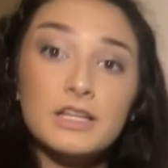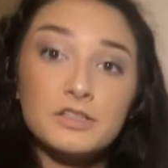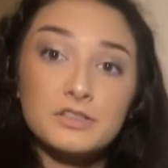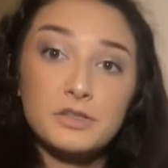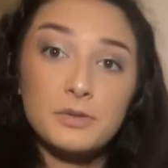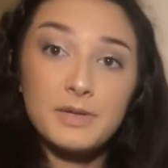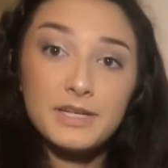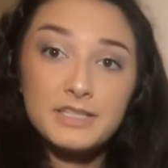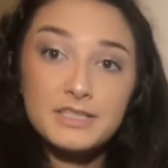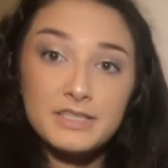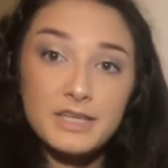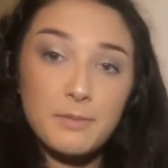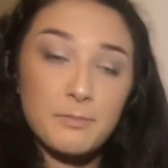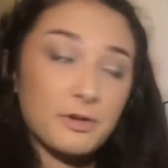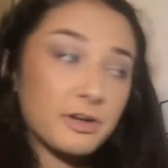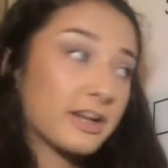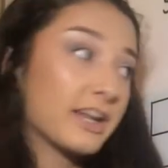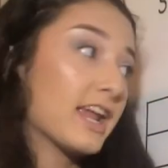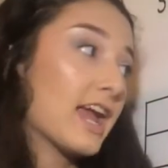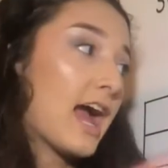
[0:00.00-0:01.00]
So in
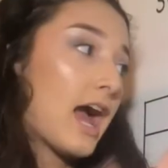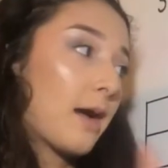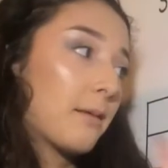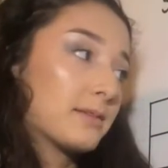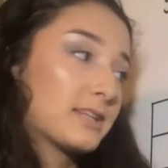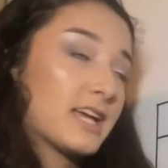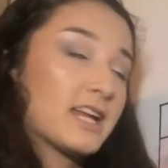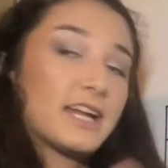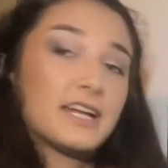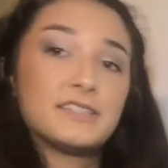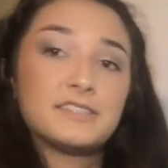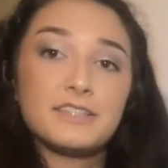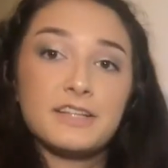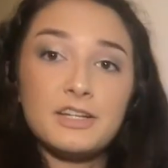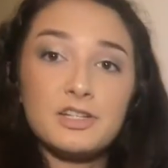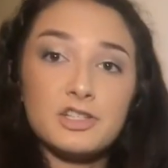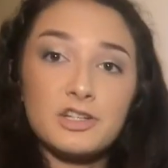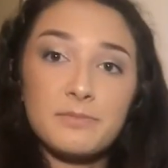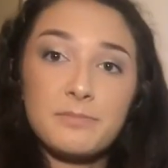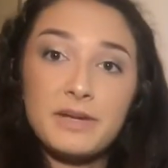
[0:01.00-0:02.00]
summary, habitat
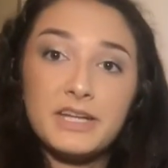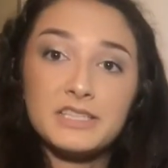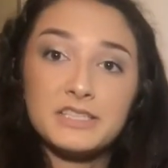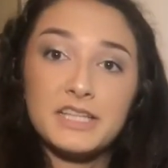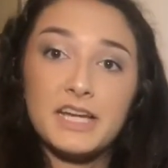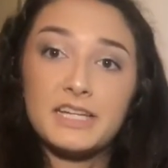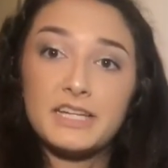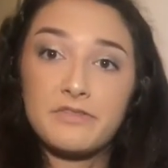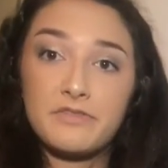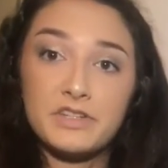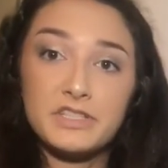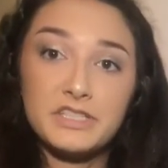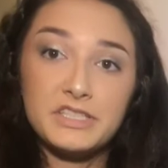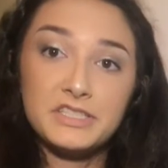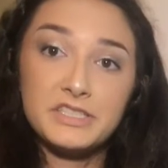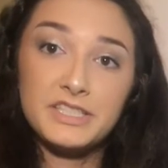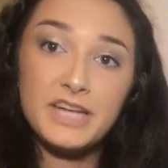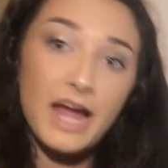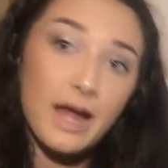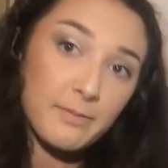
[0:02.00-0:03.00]
isolation means that
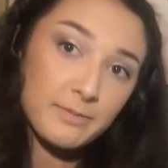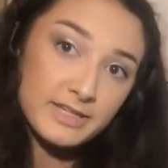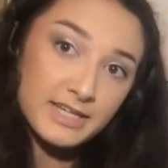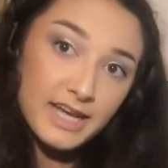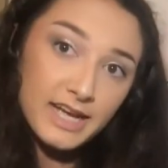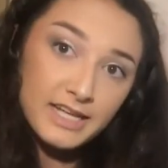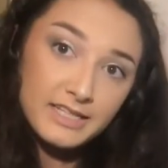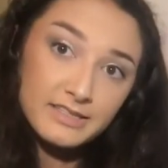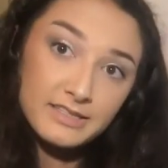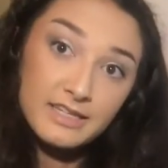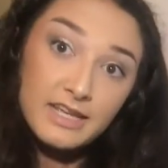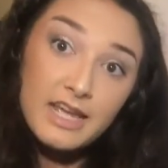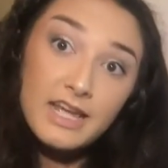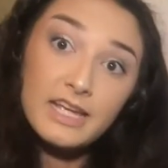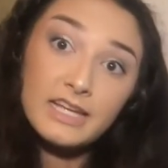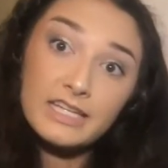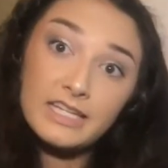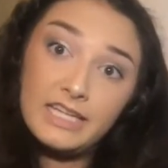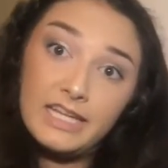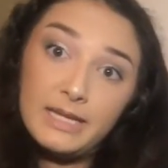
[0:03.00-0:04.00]
differences in habitats
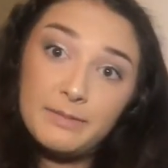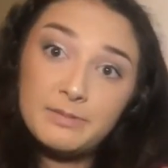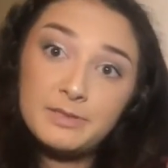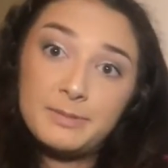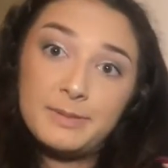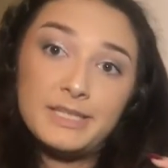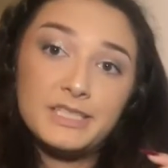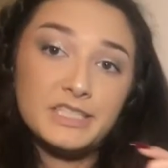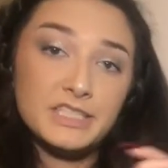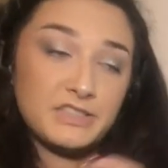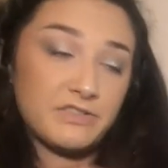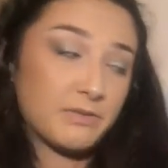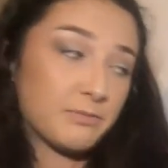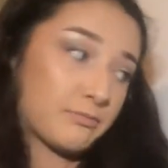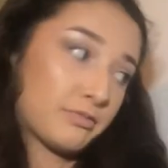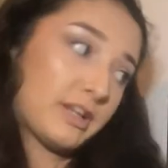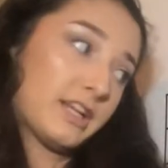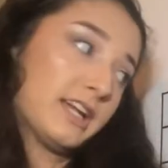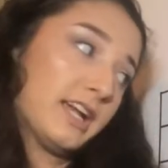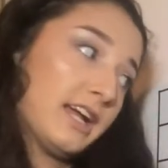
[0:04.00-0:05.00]
keep species from
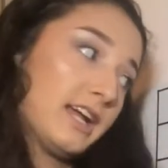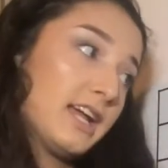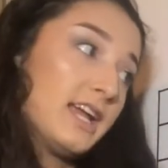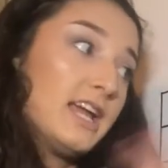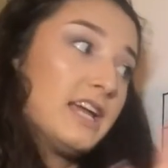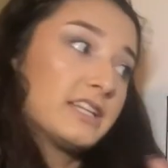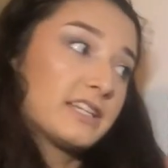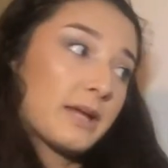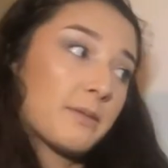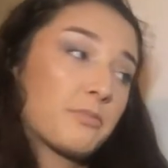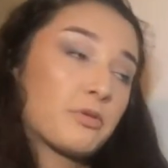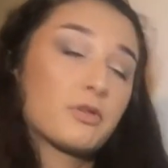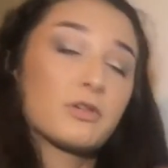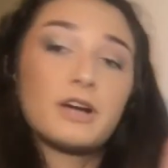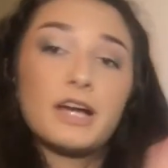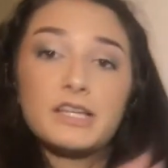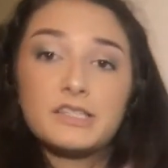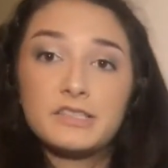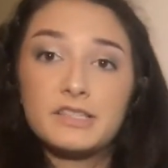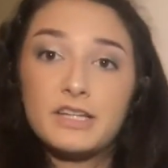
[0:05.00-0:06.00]
breeding. Temporal
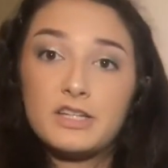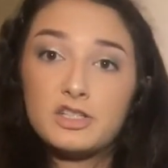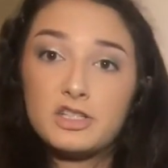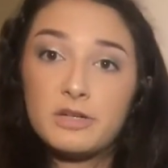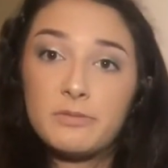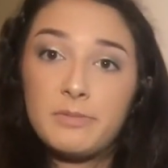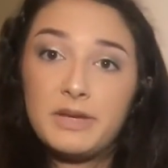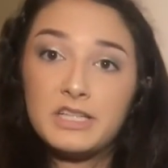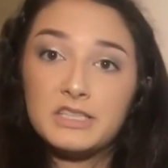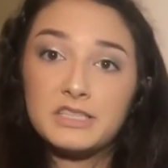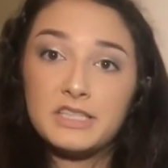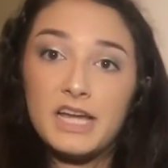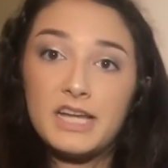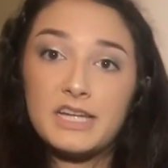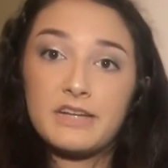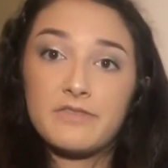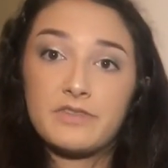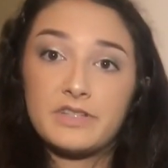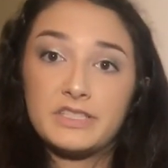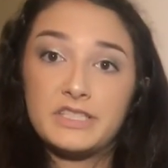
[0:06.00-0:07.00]
isolation means that
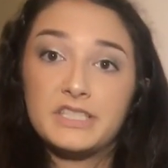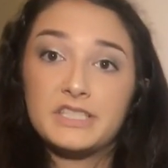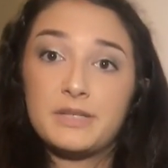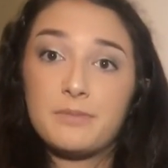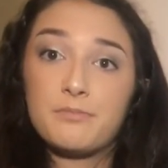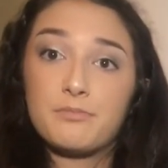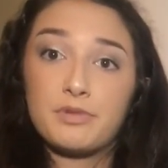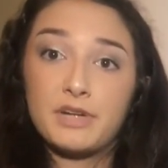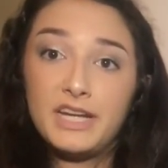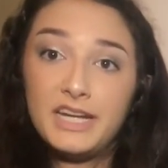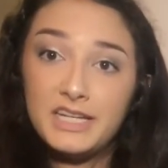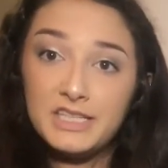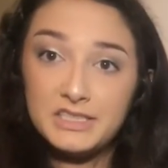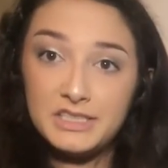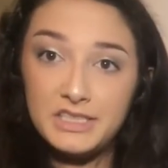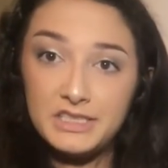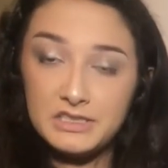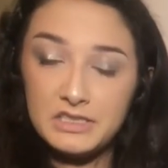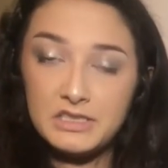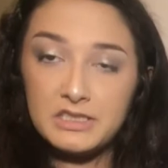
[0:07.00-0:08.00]
differences in breeding
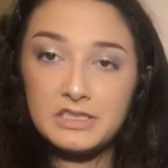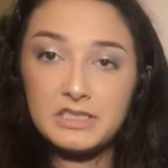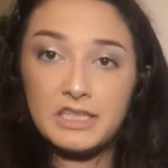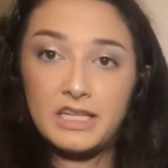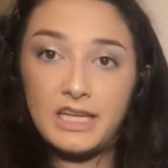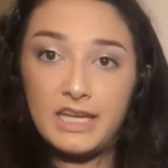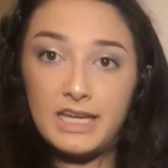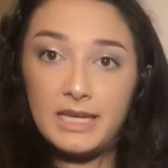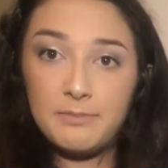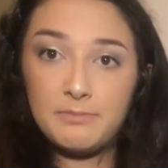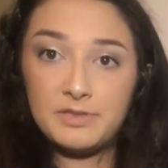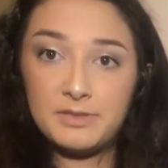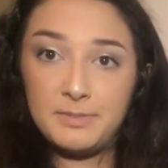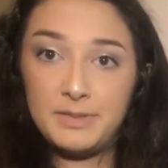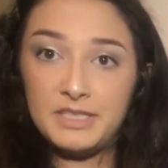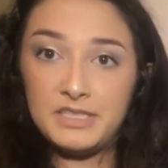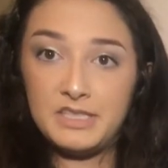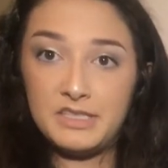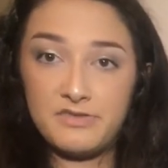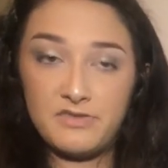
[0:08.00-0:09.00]
seasons keep
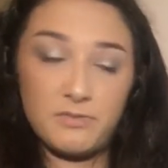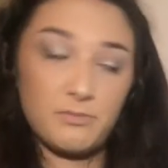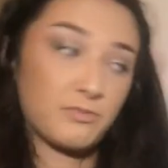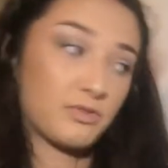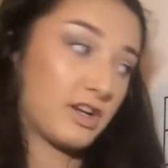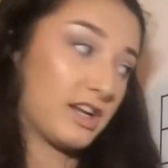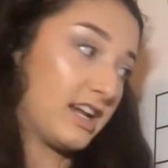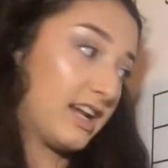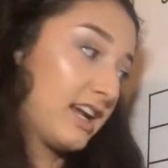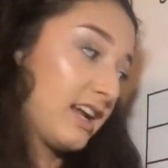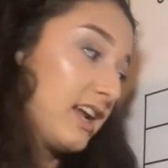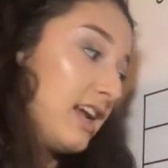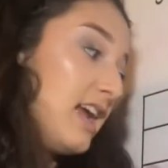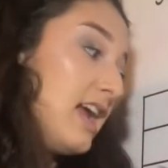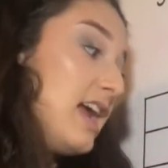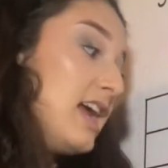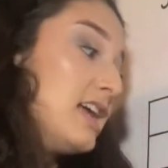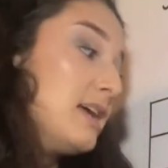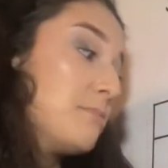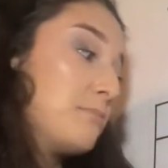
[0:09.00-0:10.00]
species from breeding.
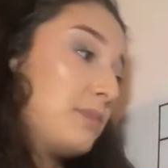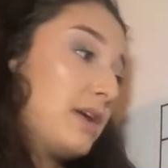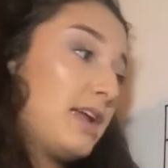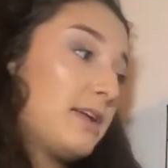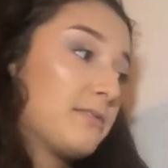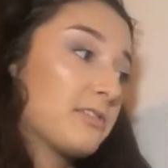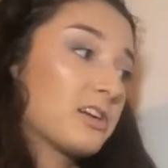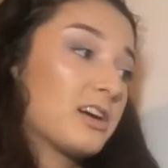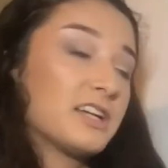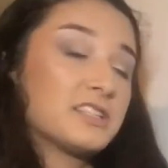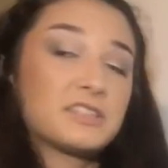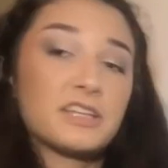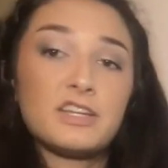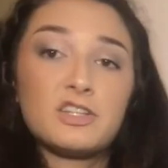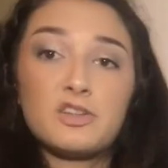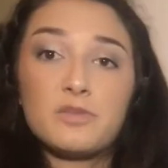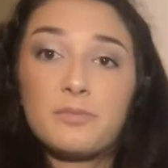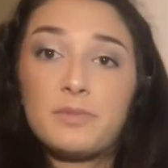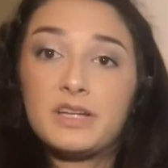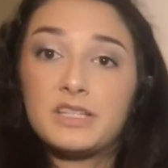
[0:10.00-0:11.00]
Behavioral
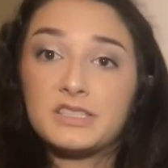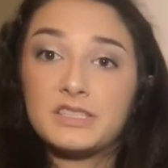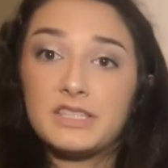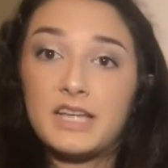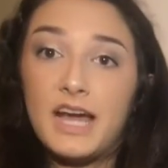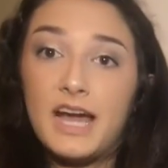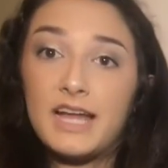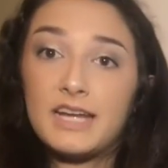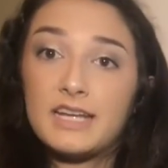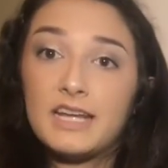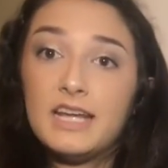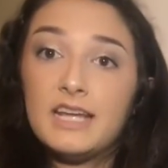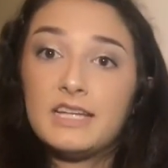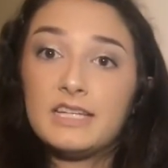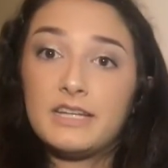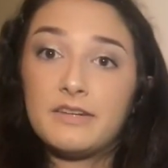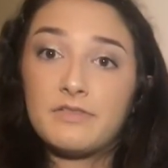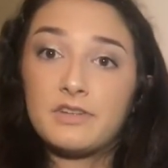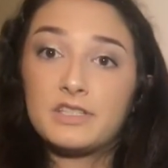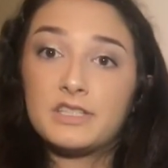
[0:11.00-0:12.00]
isolation means that
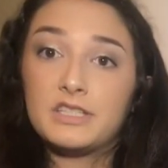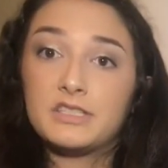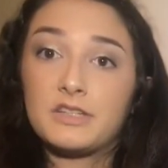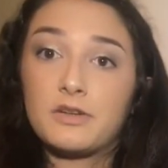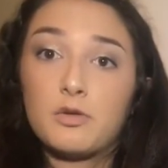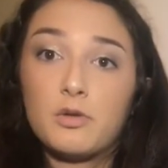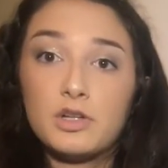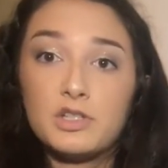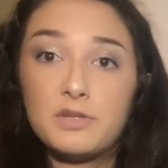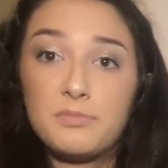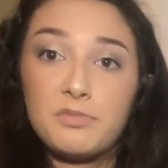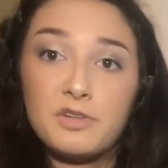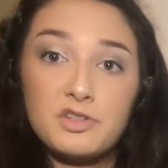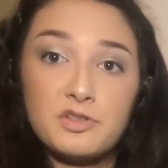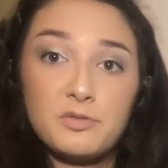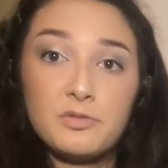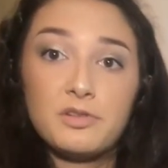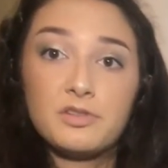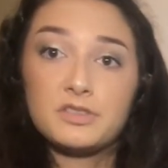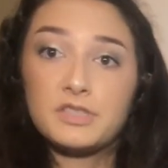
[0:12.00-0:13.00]
differences in courtship
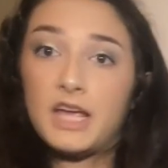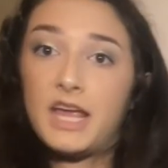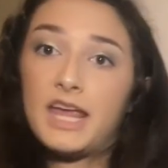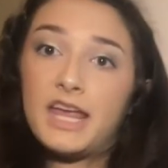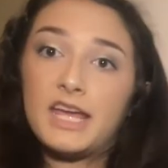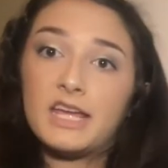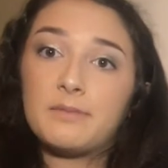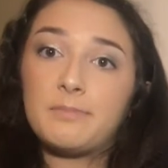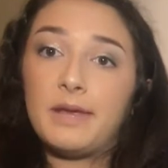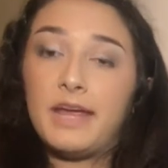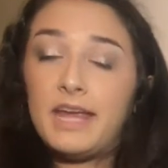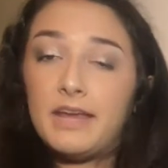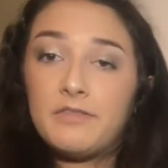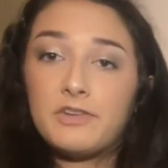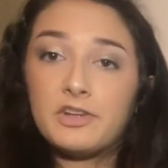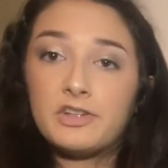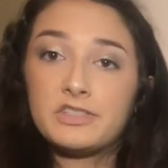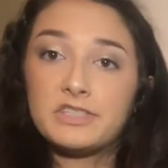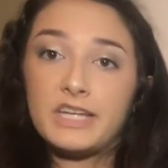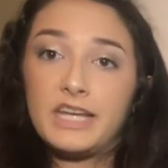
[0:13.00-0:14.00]
rituals and
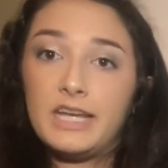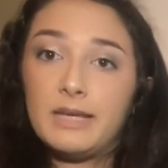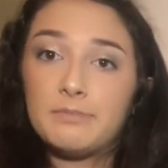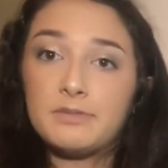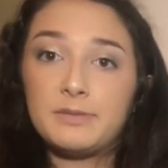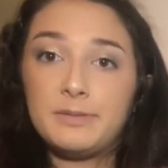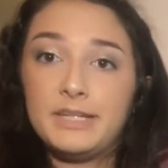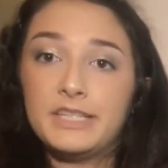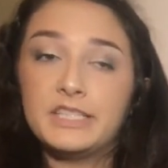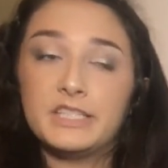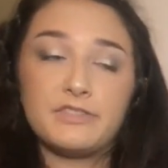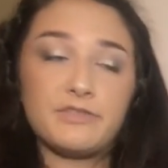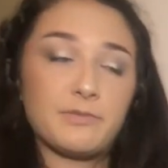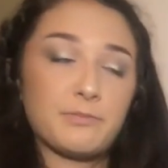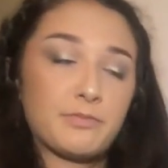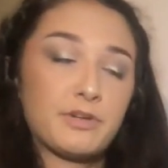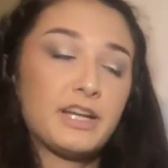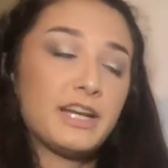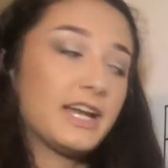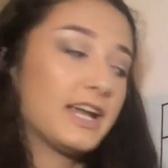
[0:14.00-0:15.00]
behaviors keep species
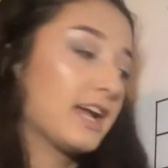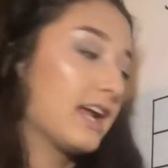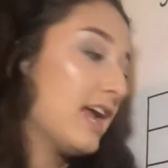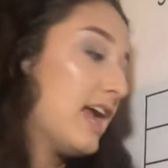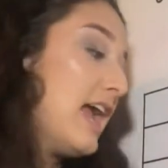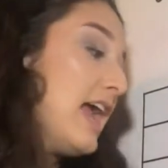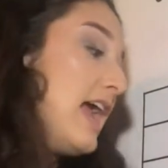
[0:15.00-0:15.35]
from breeding.